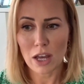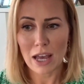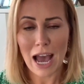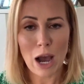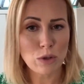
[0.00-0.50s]

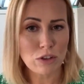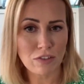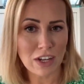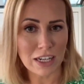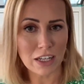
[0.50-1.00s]
How are you
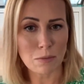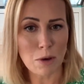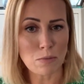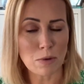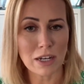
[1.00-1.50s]
feeling at the
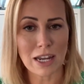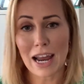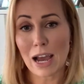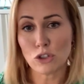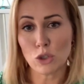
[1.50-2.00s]
moment and
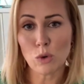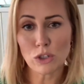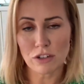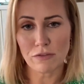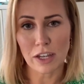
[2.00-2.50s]
how do you want
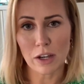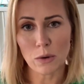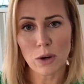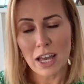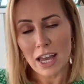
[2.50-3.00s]
to
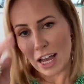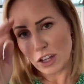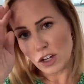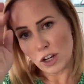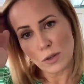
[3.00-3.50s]
feel? And,
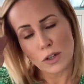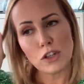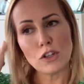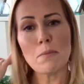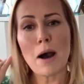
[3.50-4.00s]

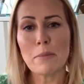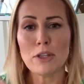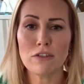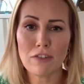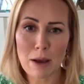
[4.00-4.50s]
your mum and
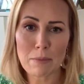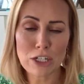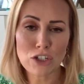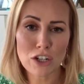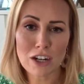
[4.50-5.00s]
your family
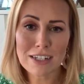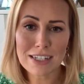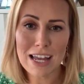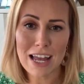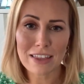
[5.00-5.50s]
should
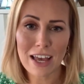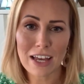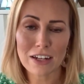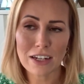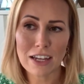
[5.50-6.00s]
understand that.
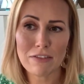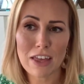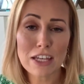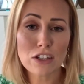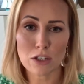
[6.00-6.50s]
And if they
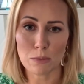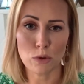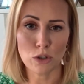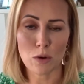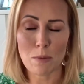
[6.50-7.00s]
can
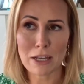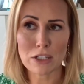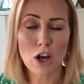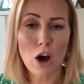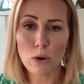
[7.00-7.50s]
support you, it makes
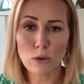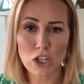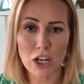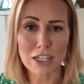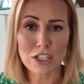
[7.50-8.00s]
the whole
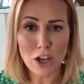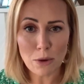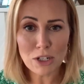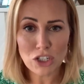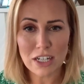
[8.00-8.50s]
journey so
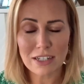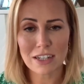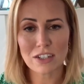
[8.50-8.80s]
much easier.